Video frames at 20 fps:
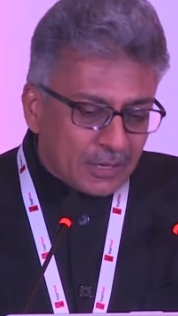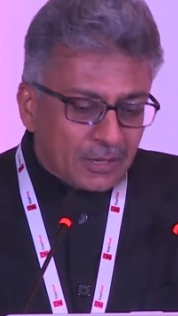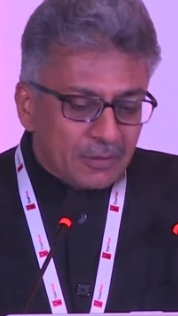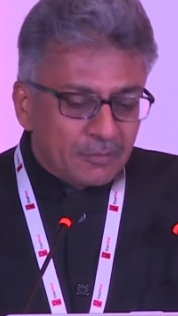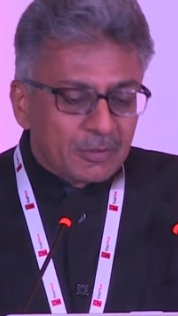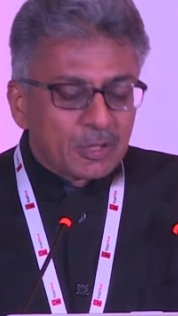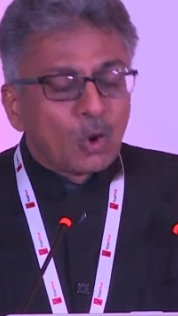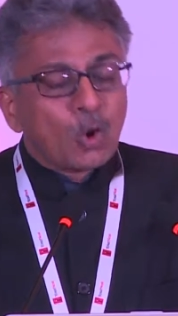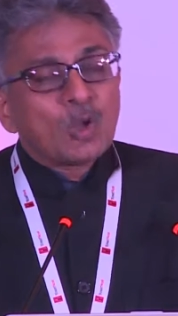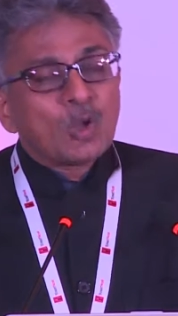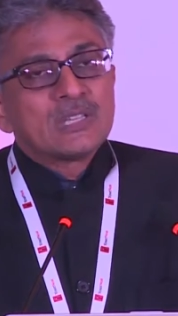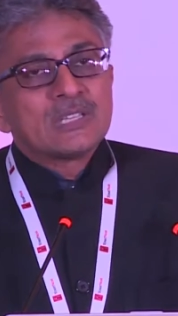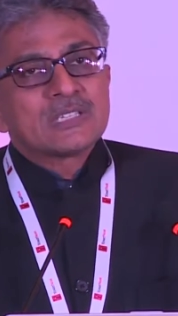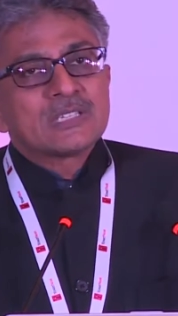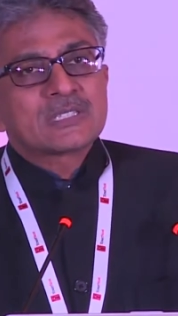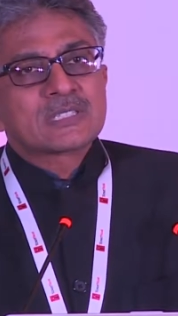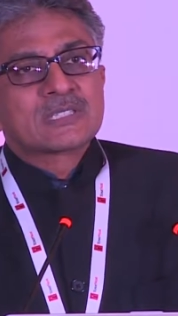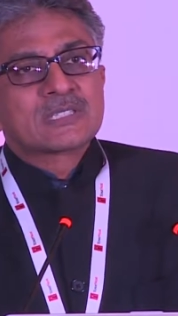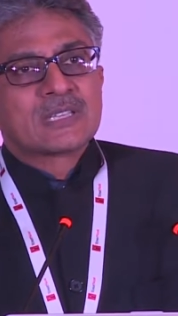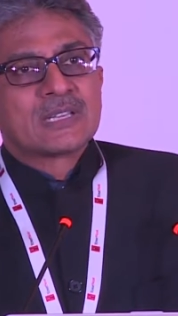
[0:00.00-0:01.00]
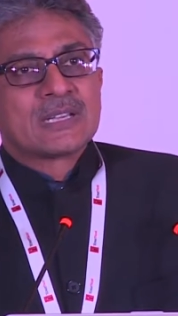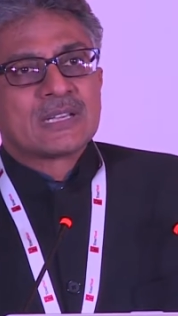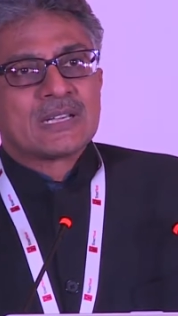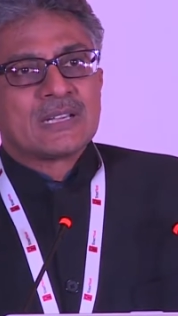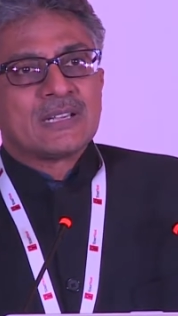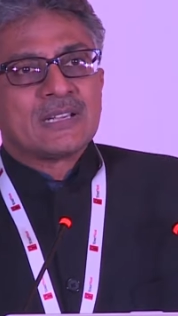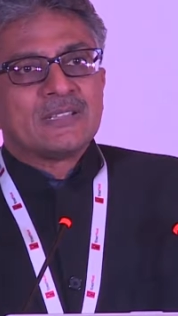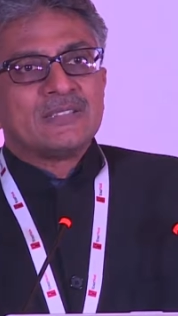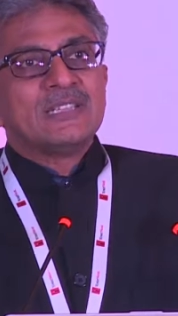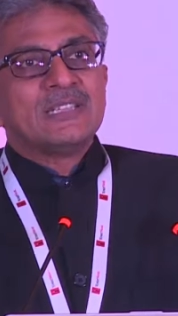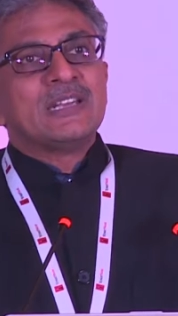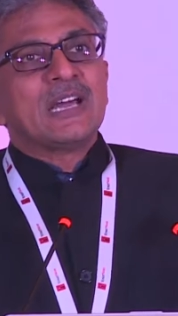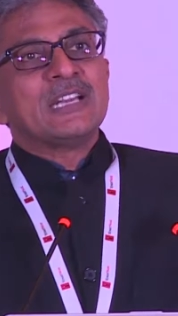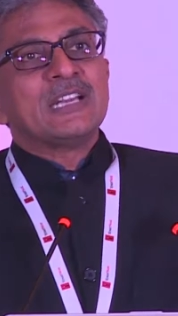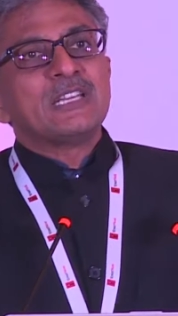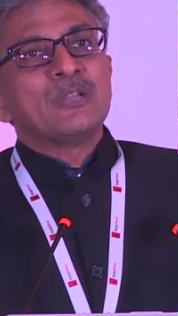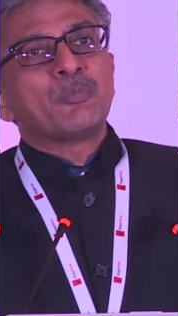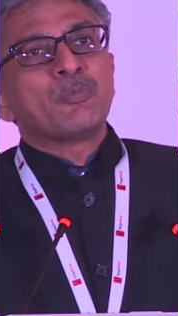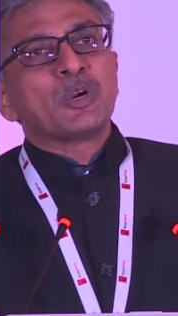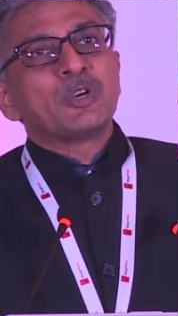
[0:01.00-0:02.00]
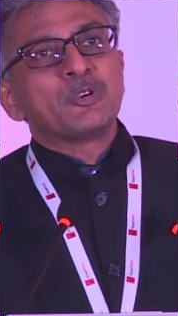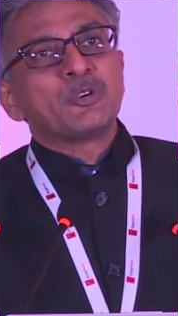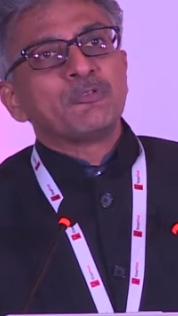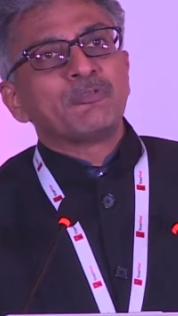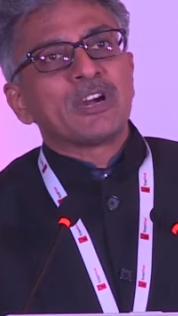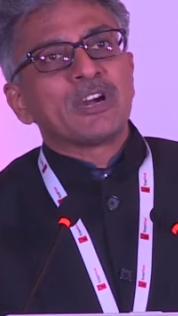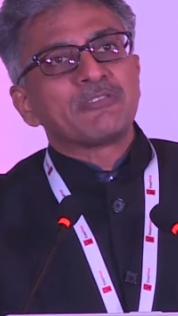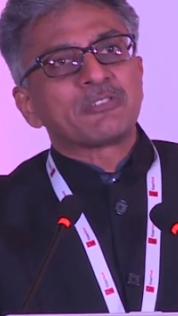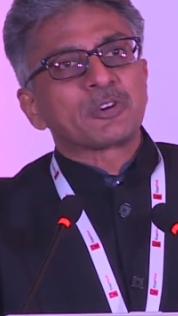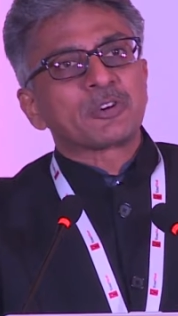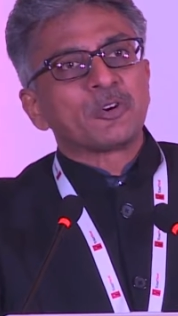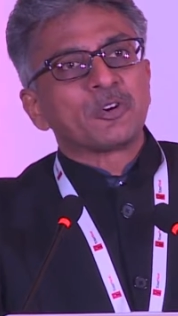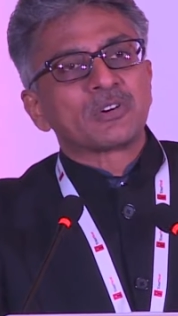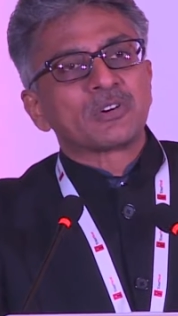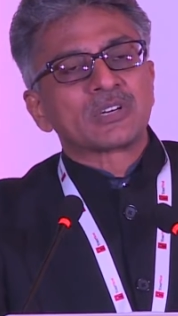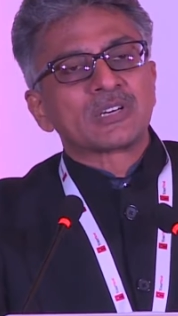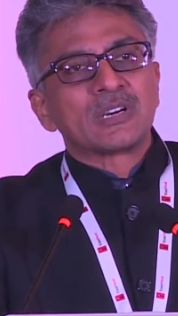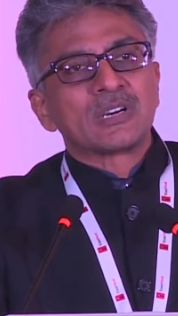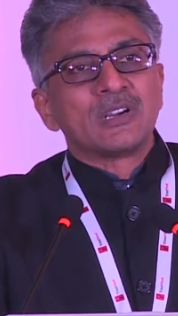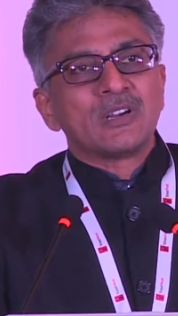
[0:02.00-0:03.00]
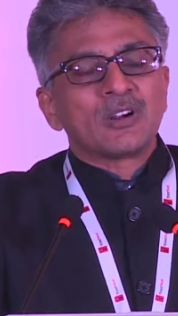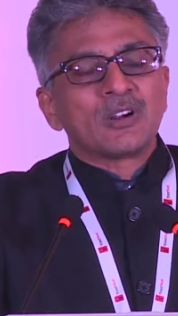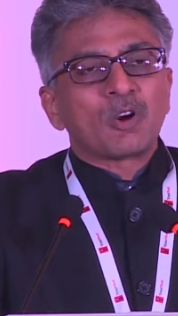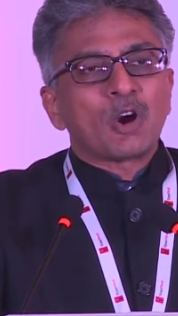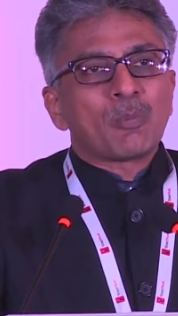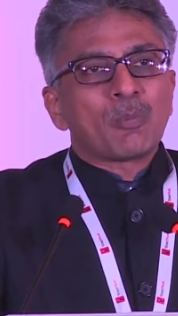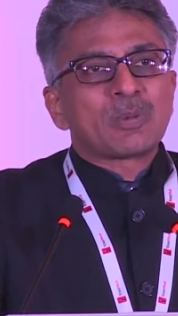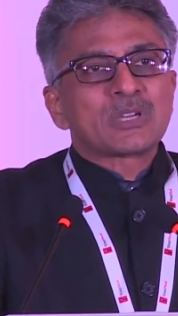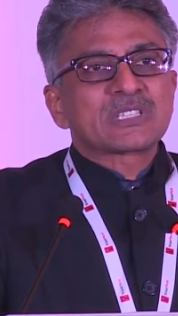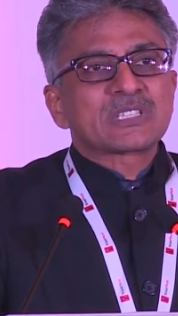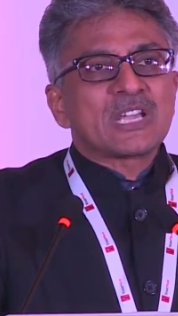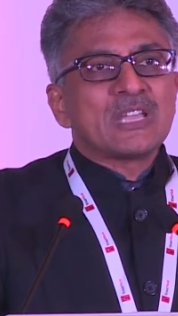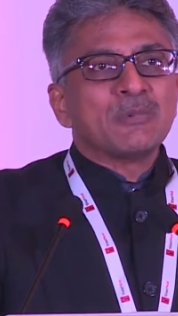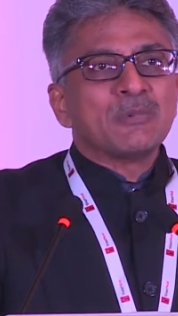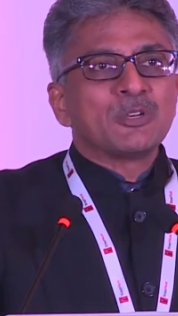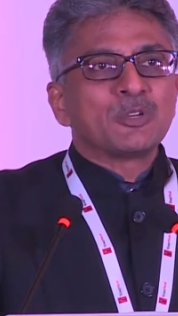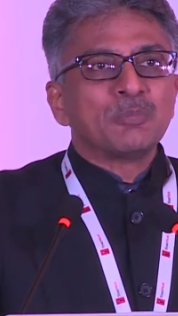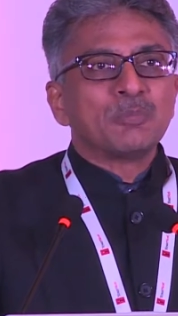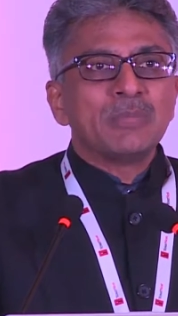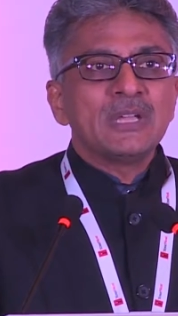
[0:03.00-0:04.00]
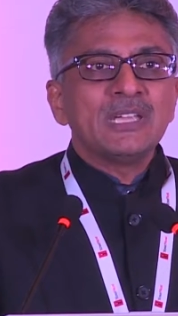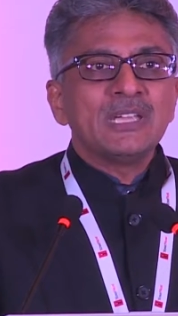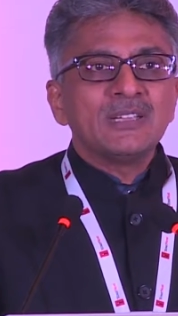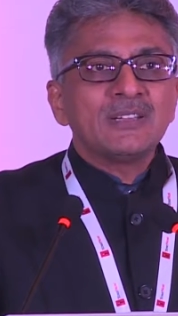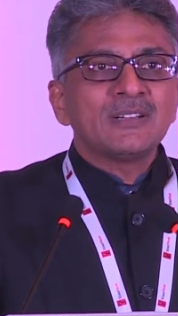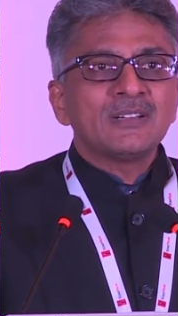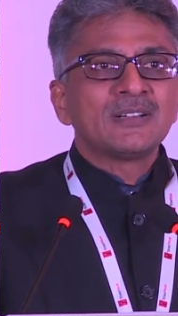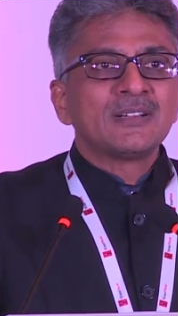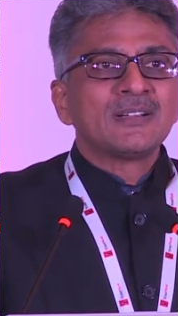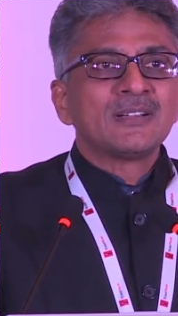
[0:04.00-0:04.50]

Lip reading: With all this, the 90.25 crore corpus came into being.